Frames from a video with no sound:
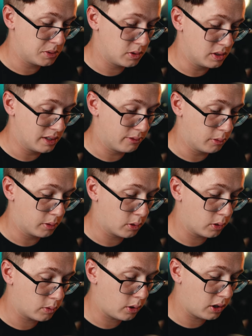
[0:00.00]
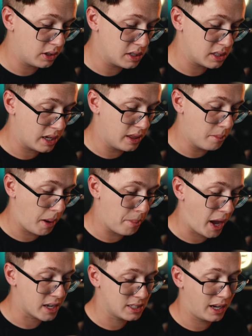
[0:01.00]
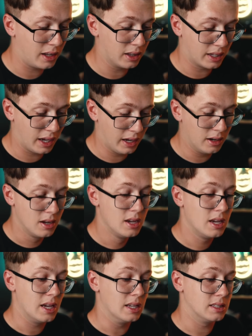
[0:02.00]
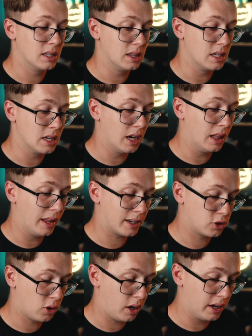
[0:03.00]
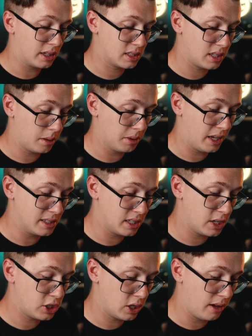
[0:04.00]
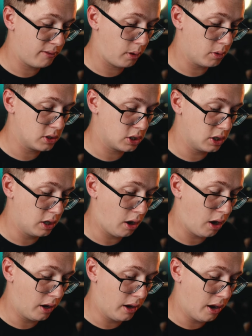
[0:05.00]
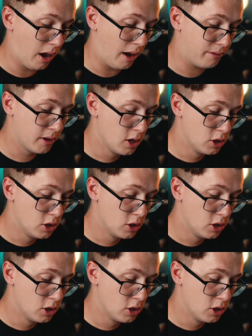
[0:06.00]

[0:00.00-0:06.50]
between different record qualities. And then my back dial again is the electronic stabilization if I want to turn it on and off.